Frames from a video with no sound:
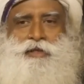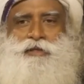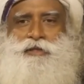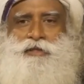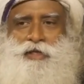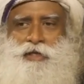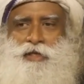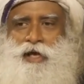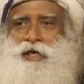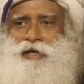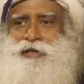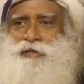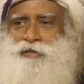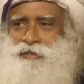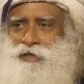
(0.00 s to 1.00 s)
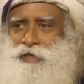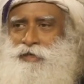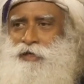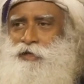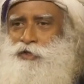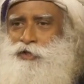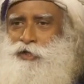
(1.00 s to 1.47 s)
Chennai is
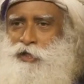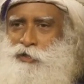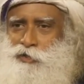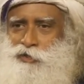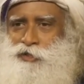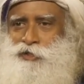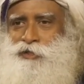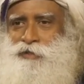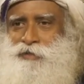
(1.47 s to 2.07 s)
under siege.